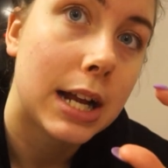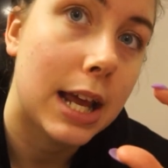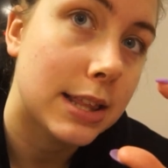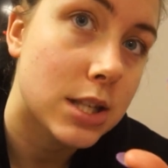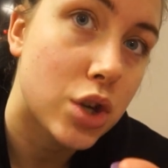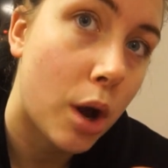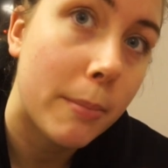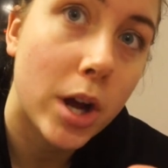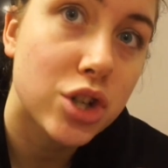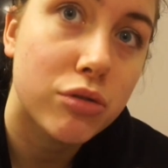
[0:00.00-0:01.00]
Like, there's not
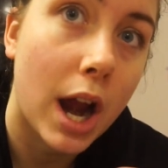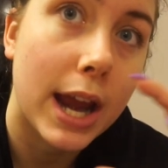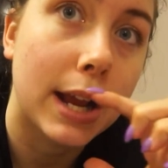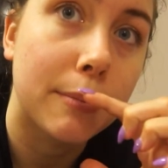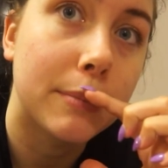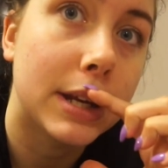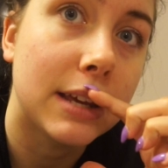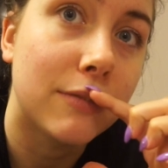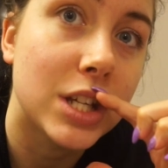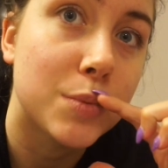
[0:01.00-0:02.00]
much writing
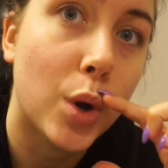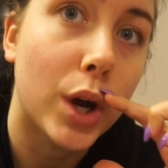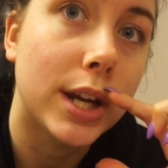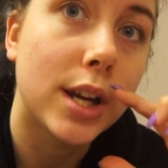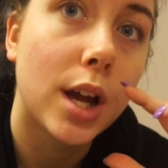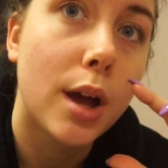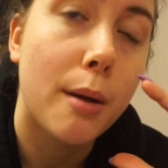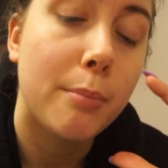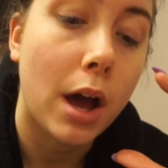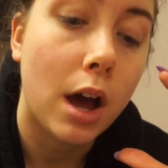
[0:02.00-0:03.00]
beneath each point,
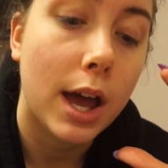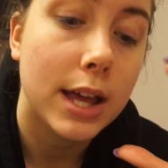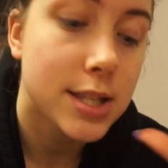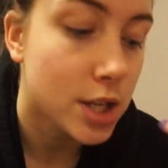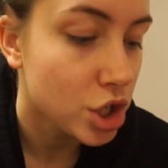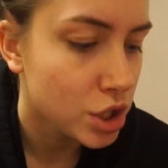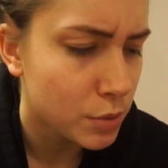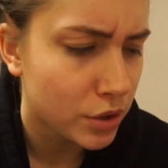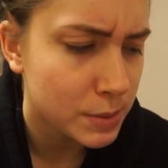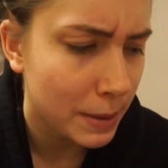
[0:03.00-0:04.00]
but in such a
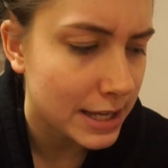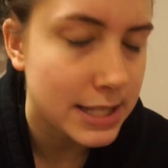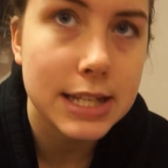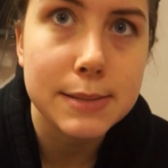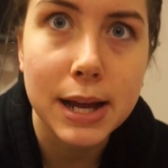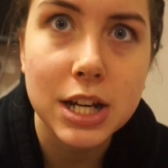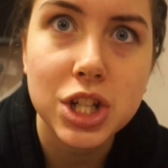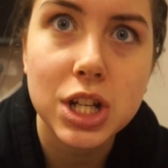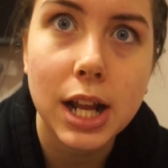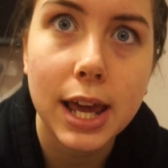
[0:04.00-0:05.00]
small space he's
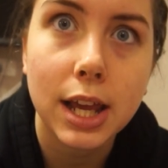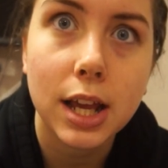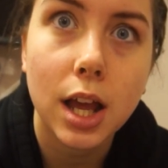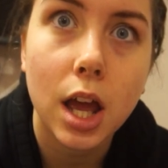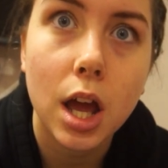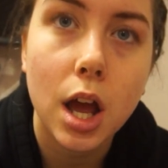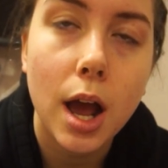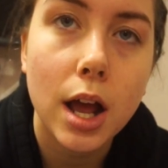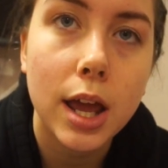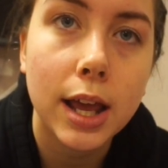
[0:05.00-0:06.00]
managed to like
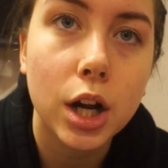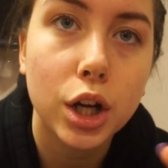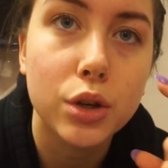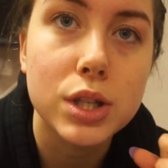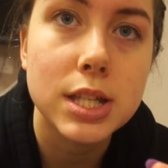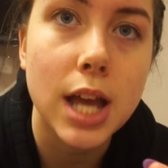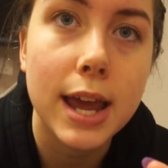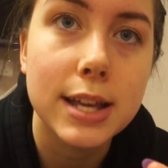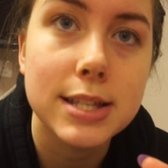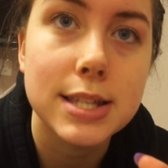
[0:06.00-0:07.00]
include
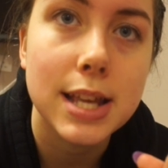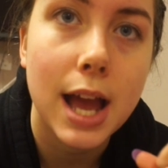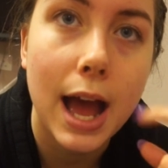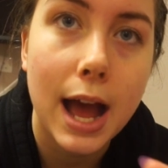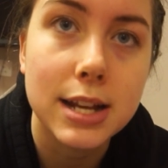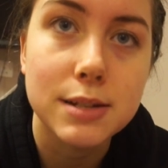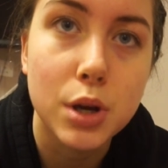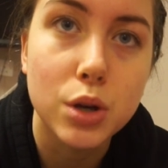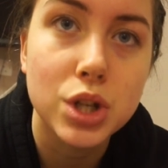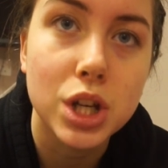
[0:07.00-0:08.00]
science and
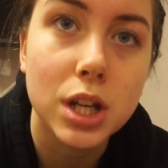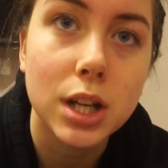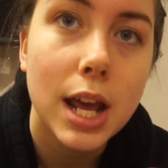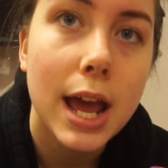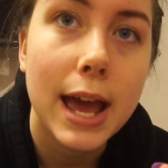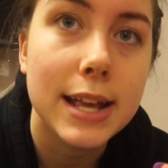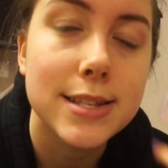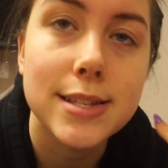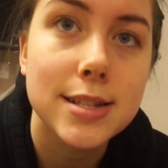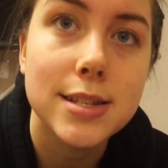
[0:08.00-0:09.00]
emotion
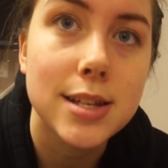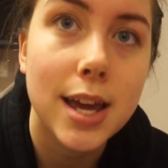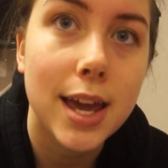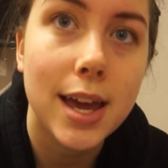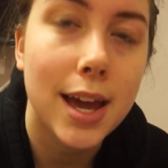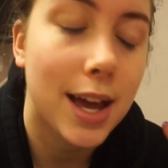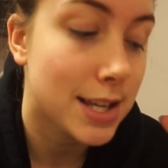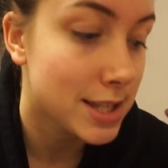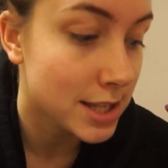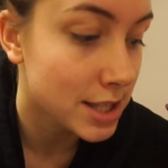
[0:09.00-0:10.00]
in.
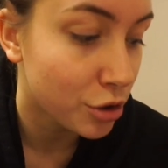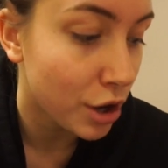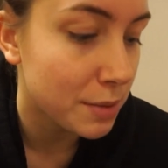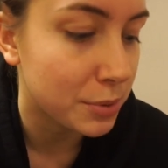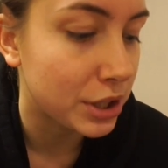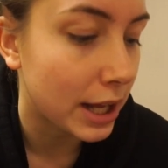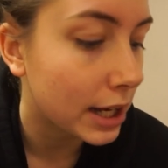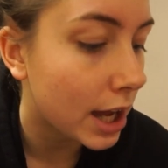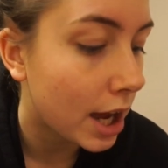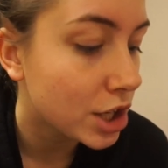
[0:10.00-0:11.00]
It's incredible.
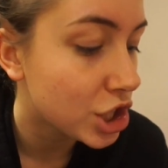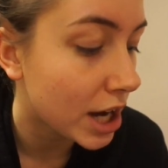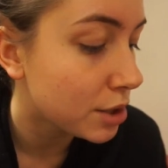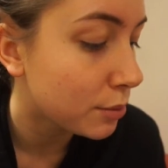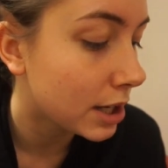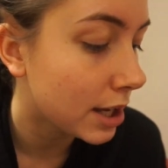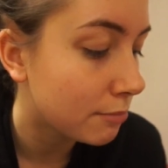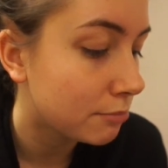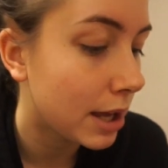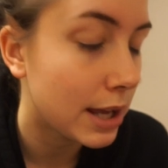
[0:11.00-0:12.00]
Like, I genuinely
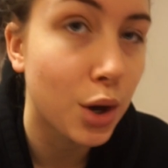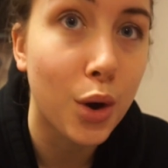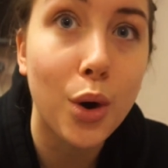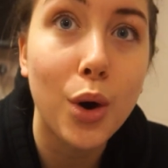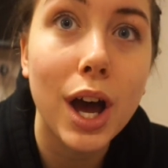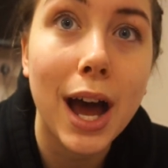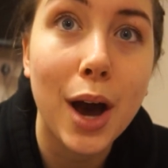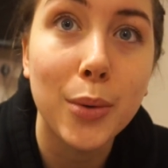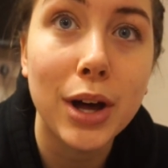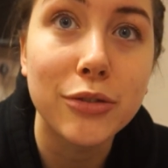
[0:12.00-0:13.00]
am in awe at
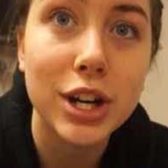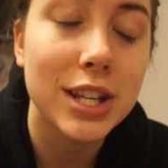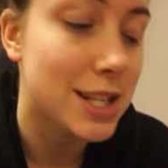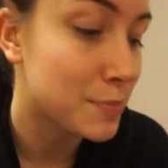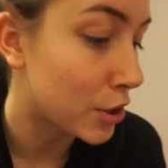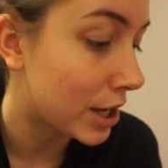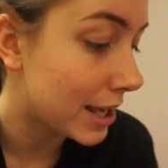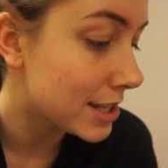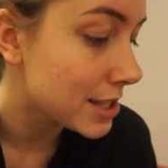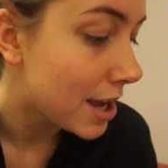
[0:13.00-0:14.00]
how well written this book
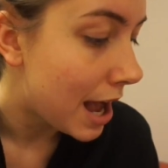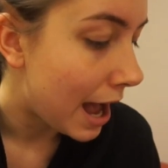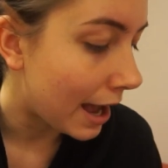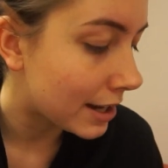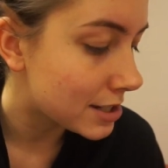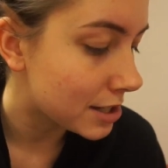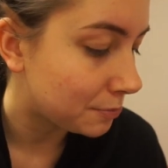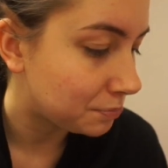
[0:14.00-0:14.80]
is, and